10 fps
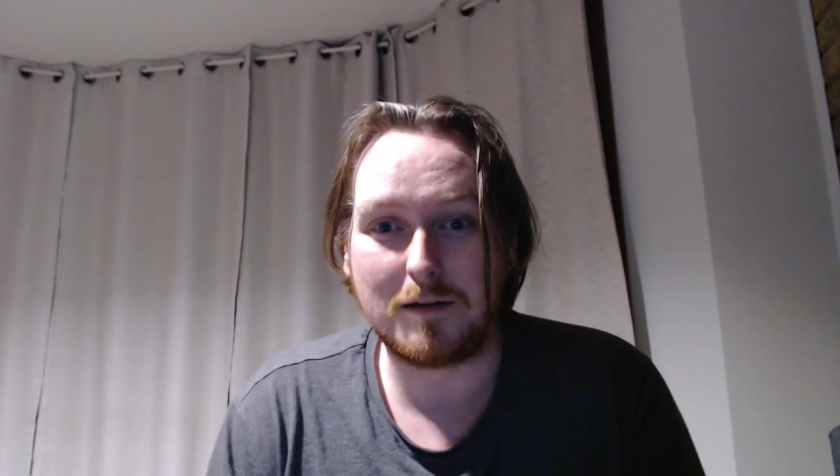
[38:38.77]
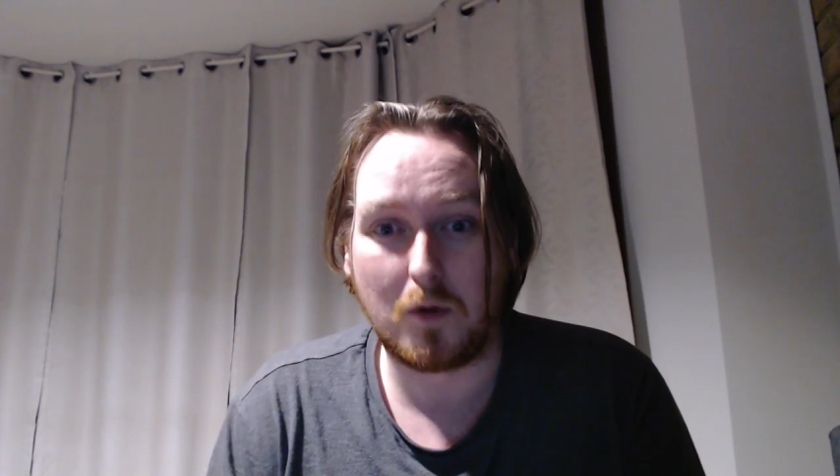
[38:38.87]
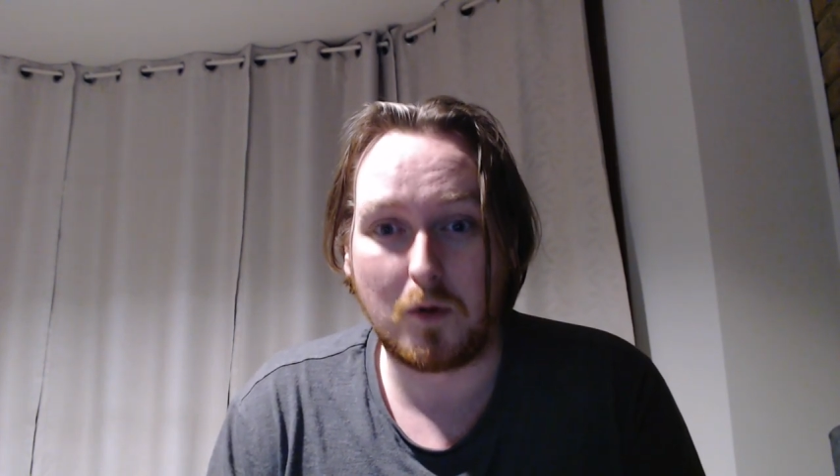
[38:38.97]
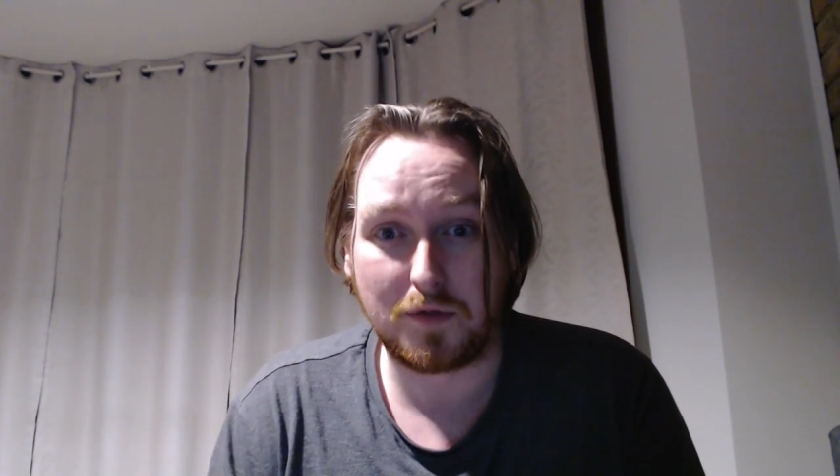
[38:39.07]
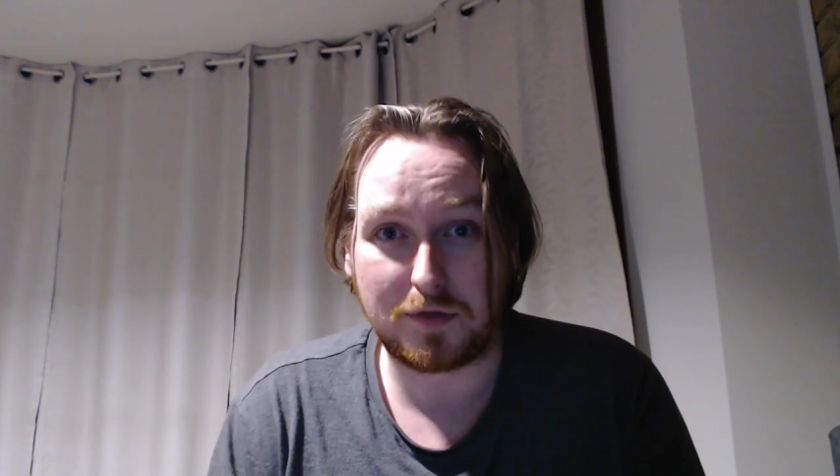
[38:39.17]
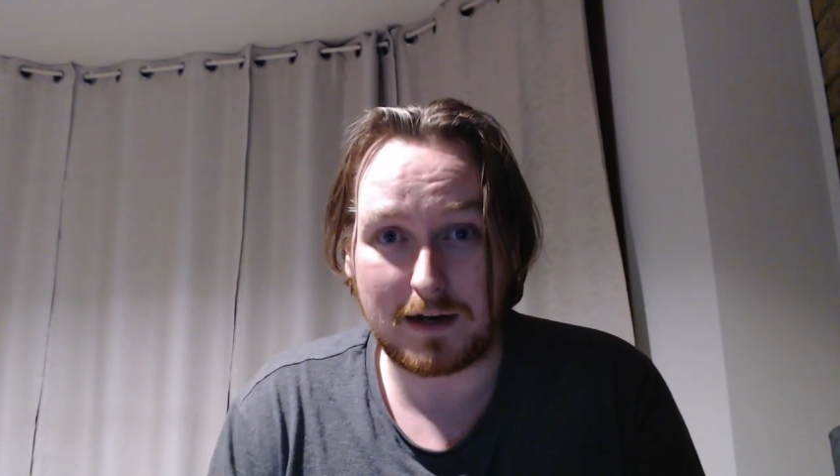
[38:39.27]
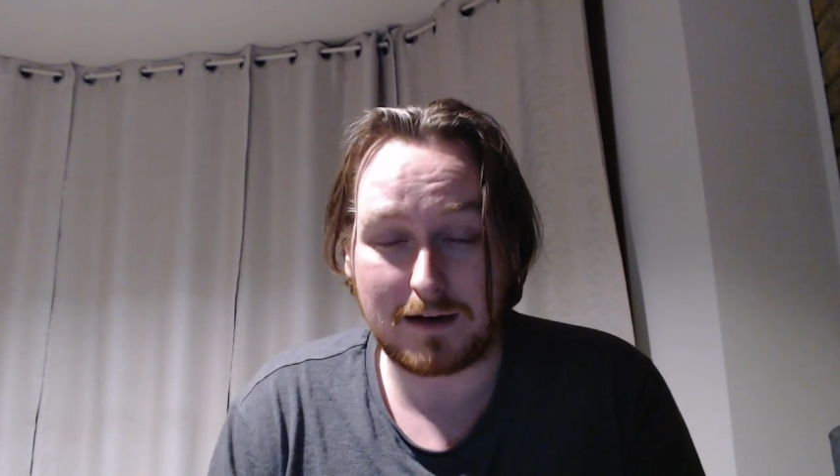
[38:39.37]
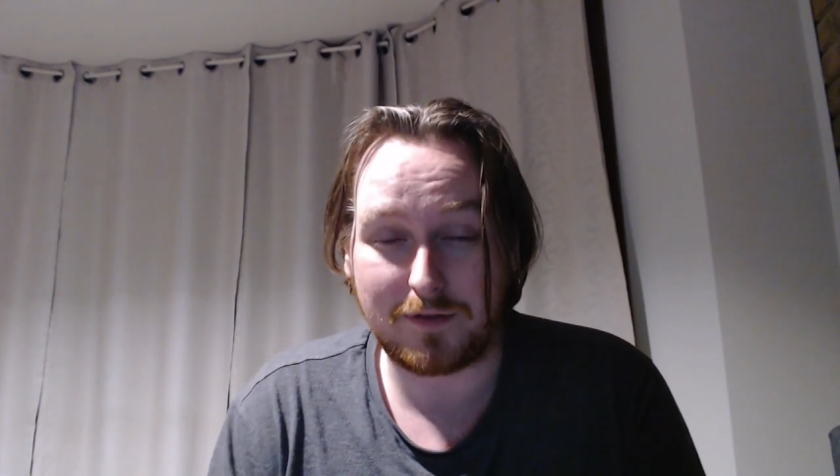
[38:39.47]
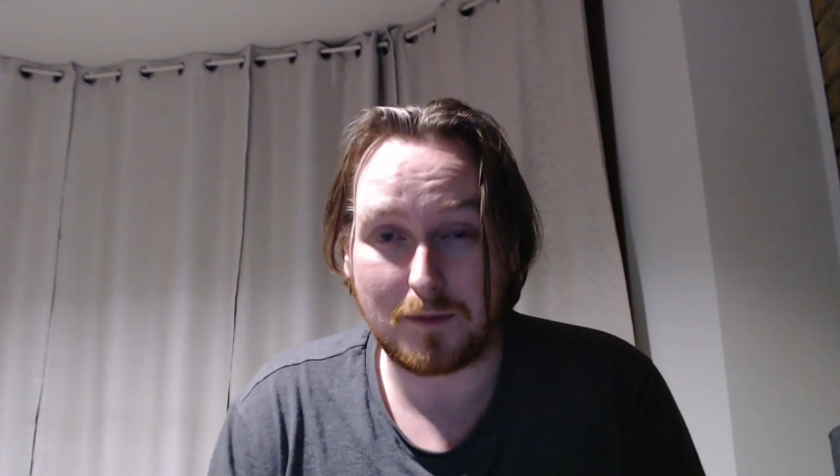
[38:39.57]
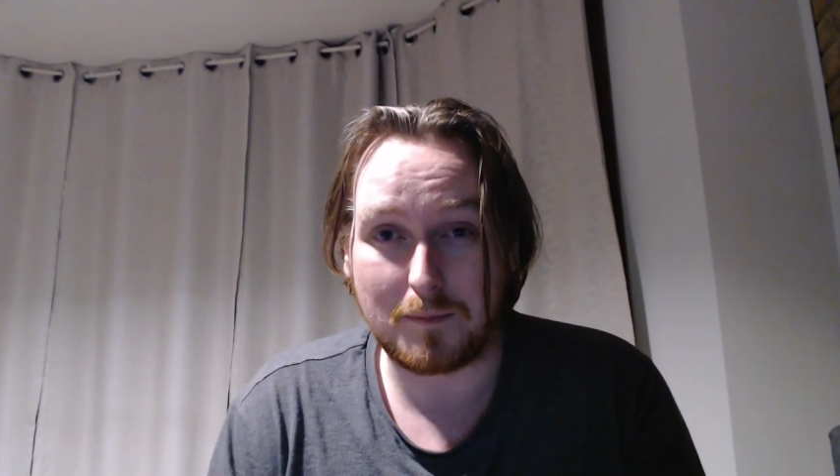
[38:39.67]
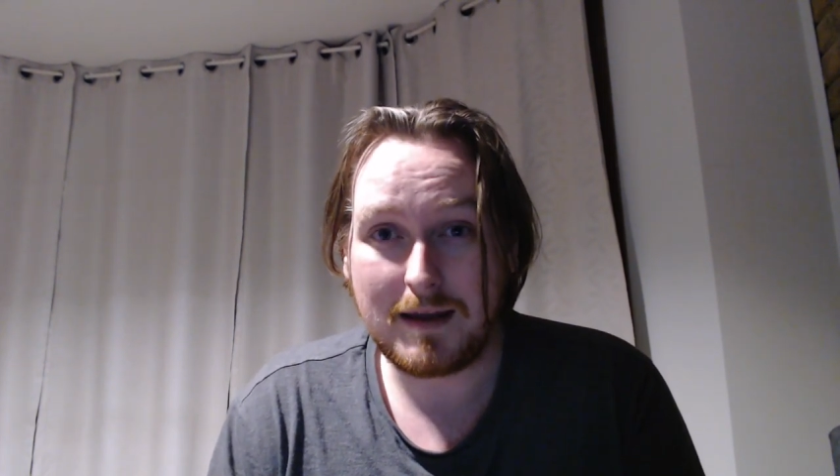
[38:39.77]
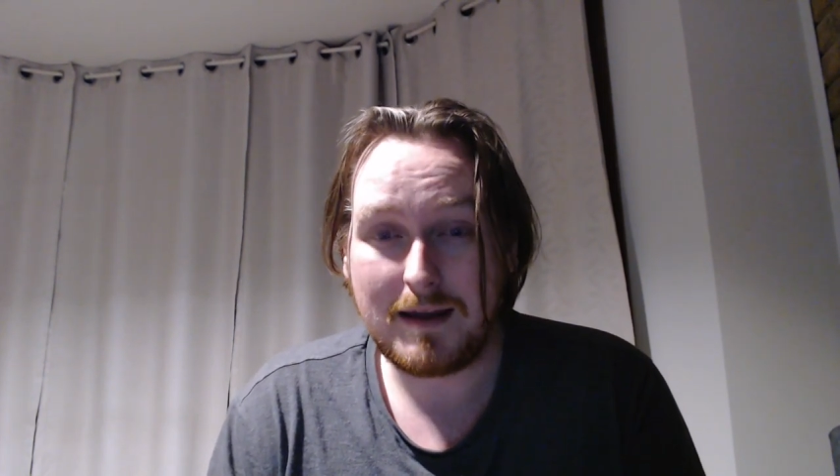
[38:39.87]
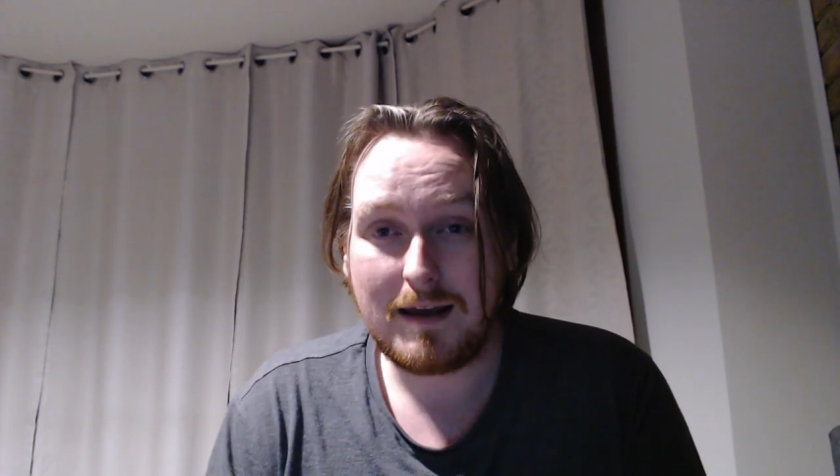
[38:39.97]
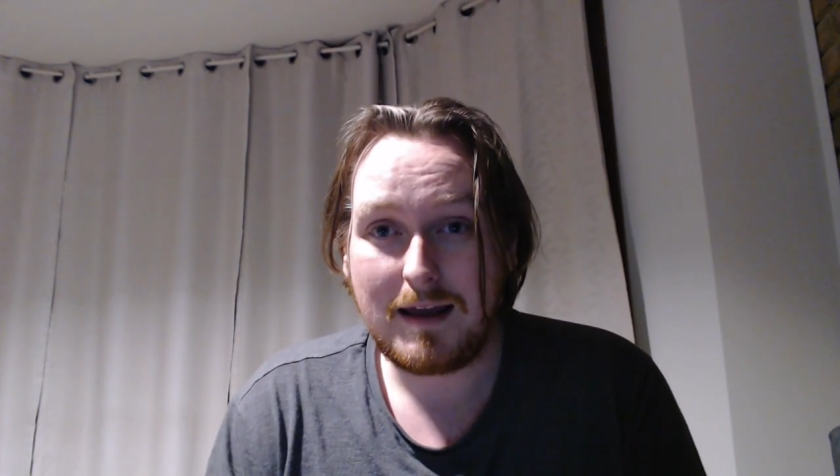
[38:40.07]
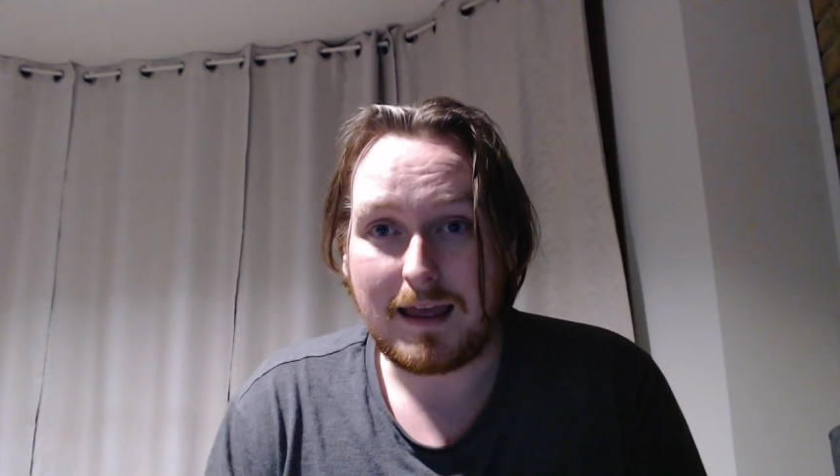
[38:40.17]
all three of them
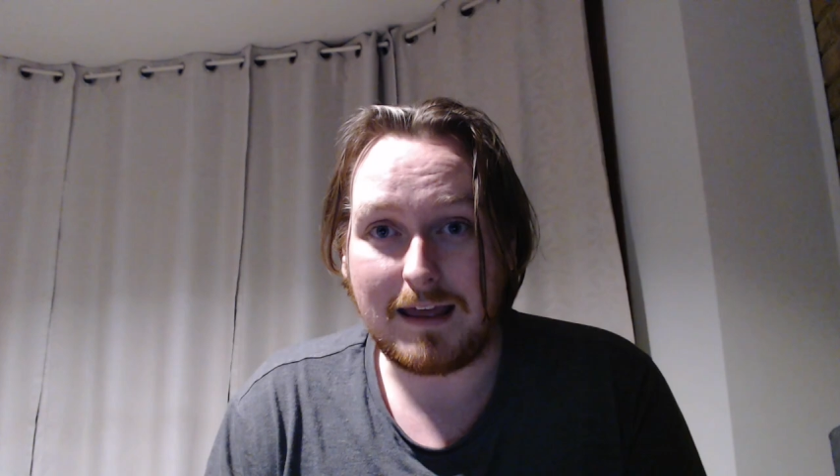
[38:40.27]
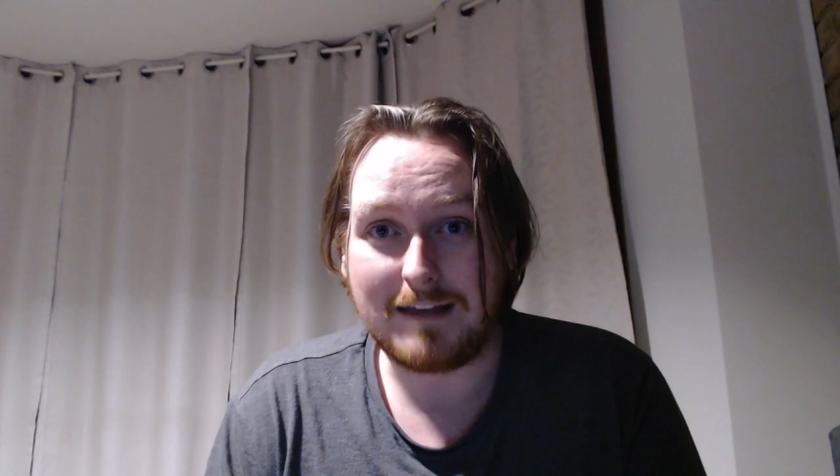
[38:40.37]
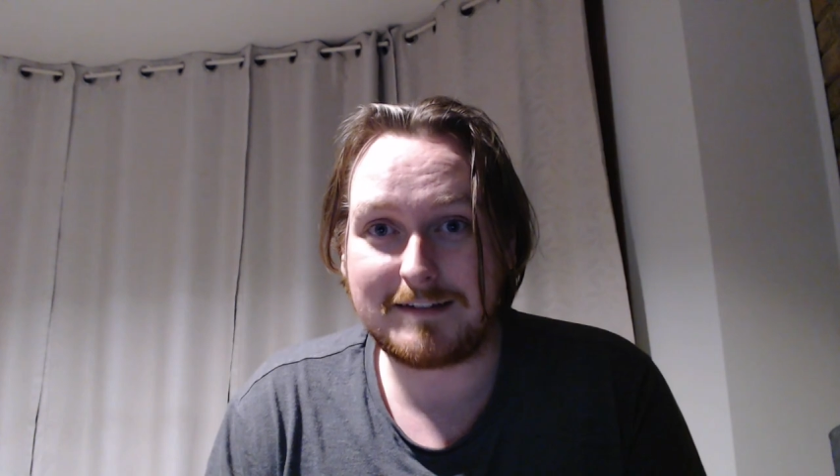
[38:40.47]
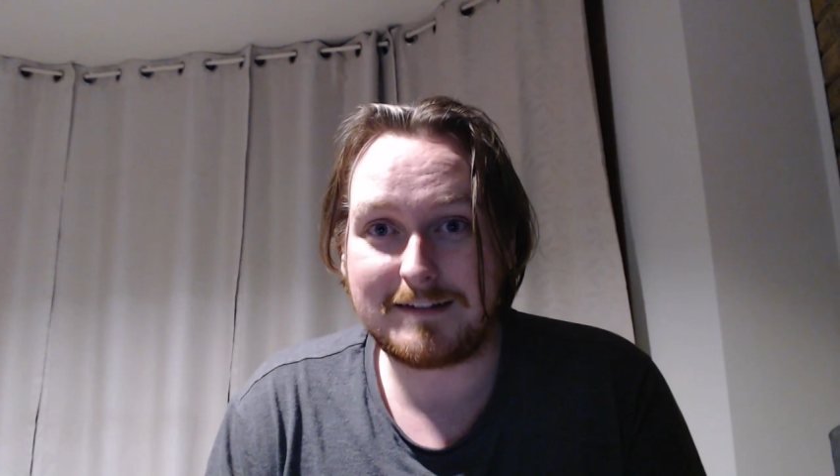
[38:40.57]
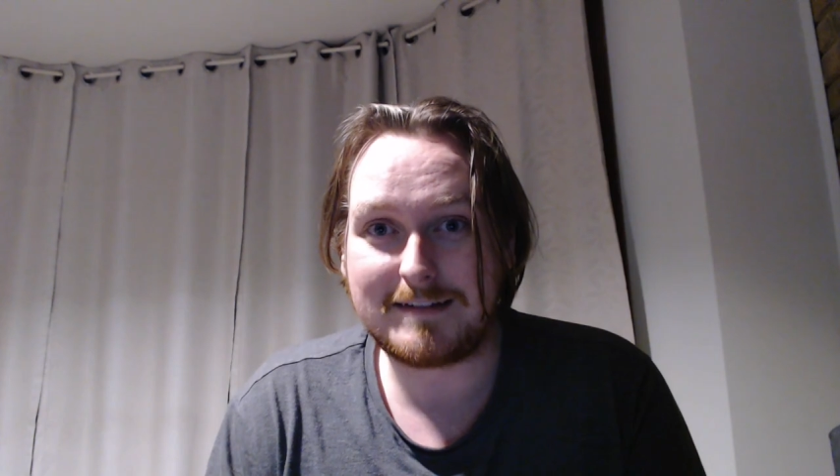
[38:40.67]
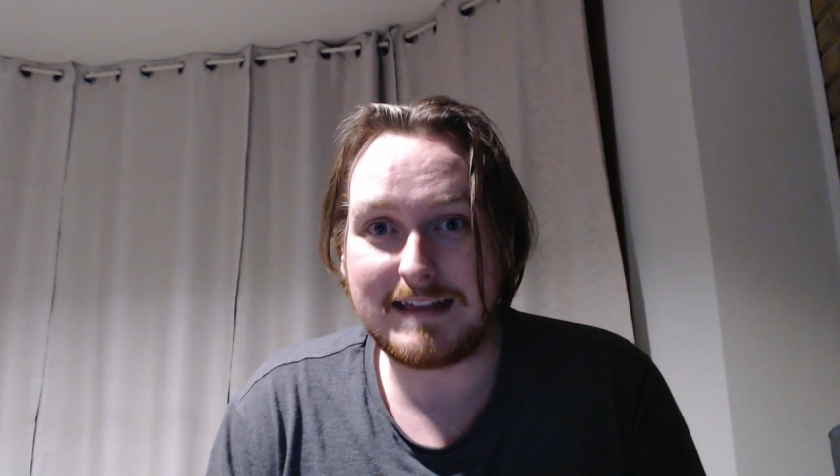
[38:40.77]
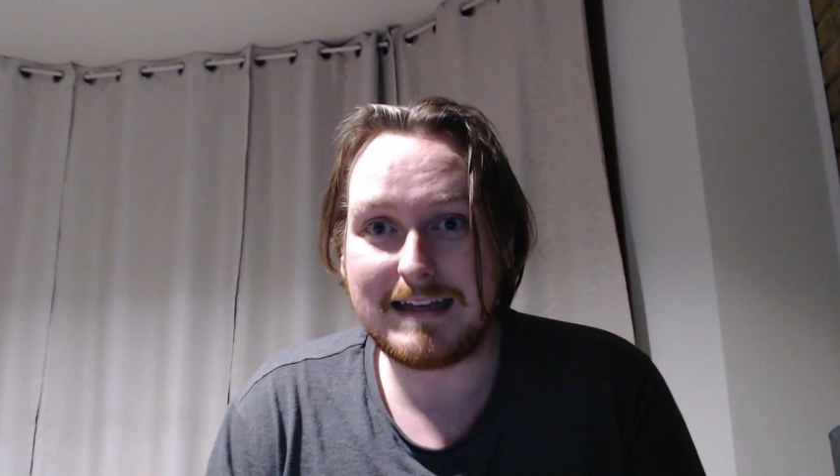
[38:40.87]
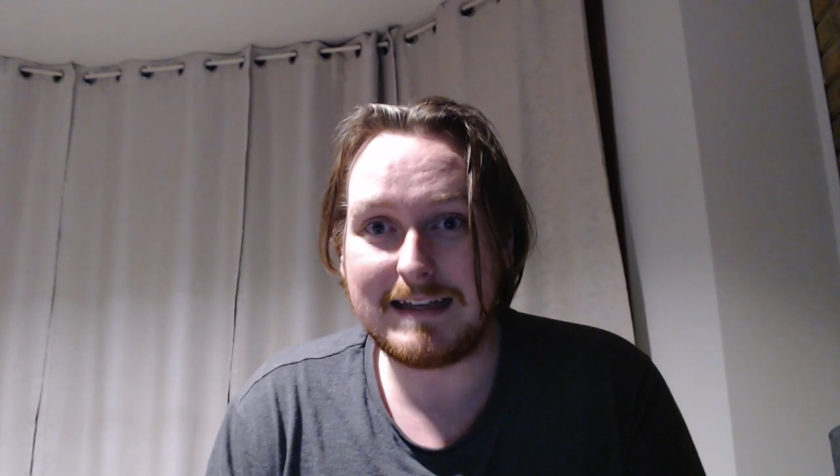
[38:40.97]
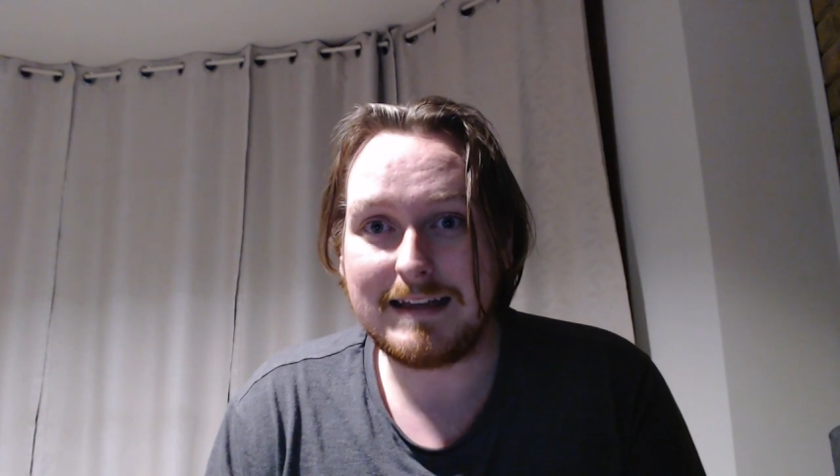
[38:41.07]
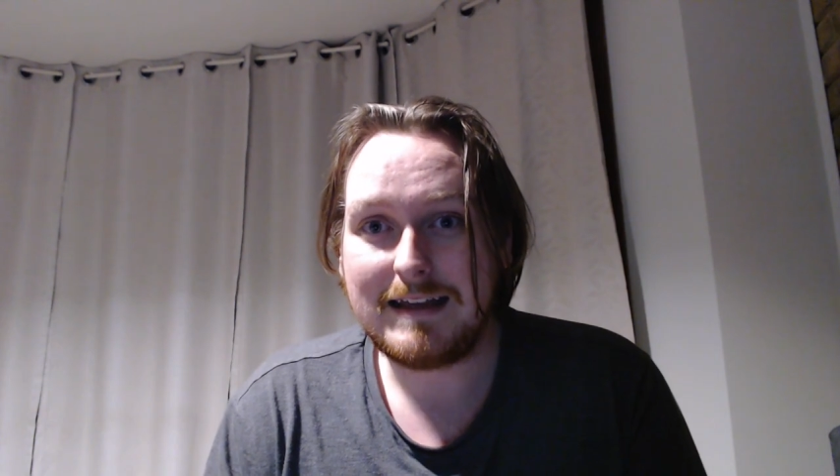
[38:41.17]
is that